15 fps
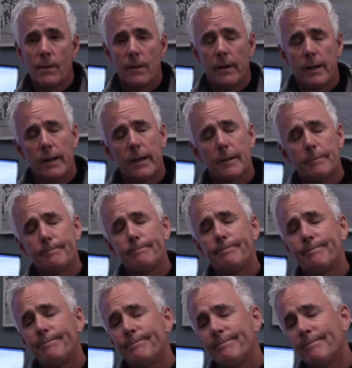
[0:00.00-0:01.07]

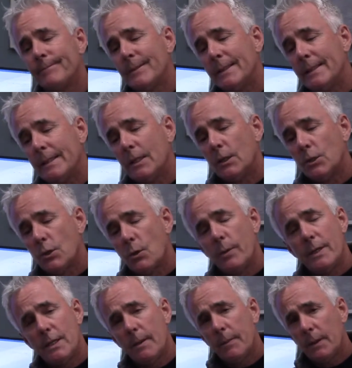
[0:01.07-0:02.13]
So we
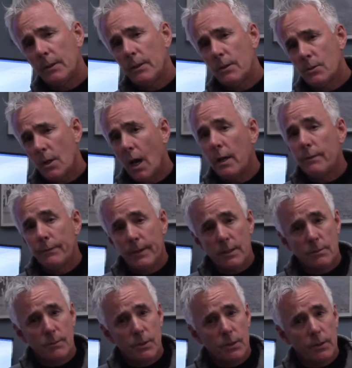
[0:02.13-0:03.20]
typically use
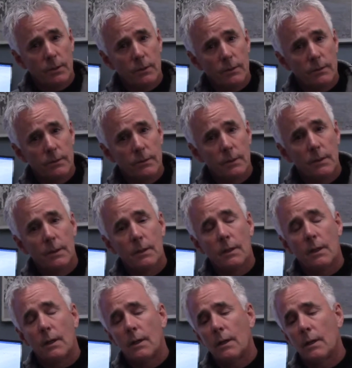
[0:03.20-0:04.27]
unfaced material,
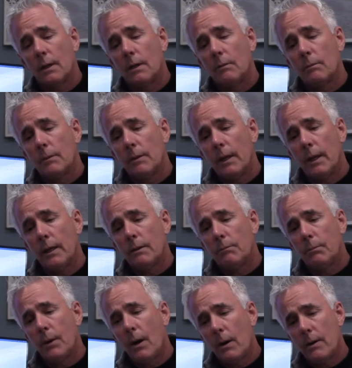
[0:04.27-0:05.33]
and
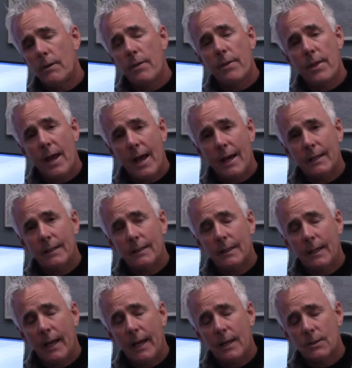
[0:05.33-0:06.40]
part of that
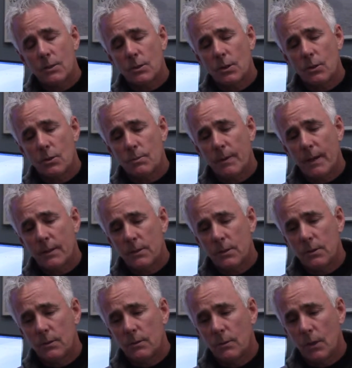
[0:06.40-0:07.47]
goes back
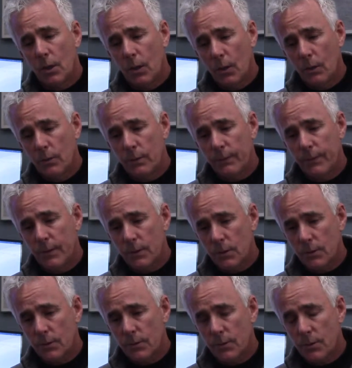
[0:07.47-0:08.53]
to code
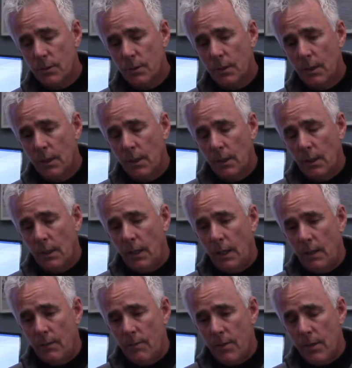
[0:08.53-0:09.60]
officials
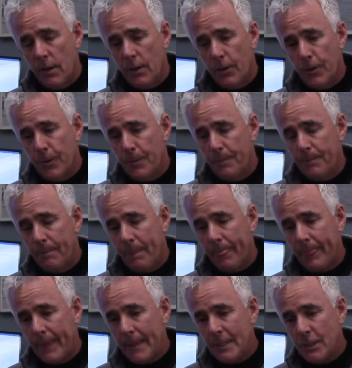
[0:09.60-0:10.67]
in their
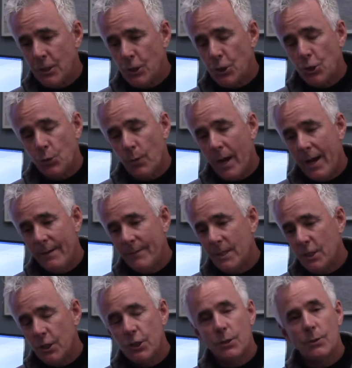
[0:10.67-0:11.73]
striving
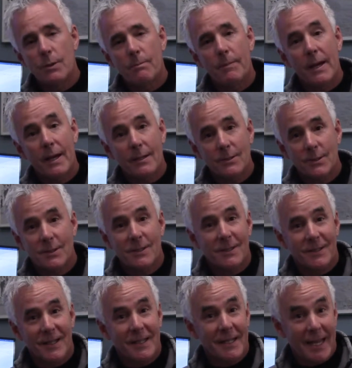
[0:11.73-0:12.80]
to do the best
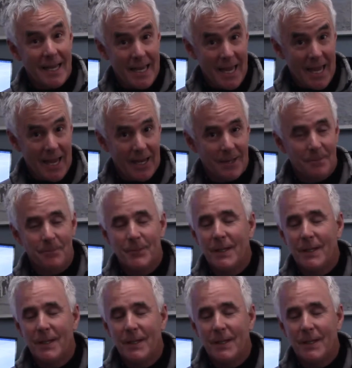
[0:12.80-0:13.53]
that they can.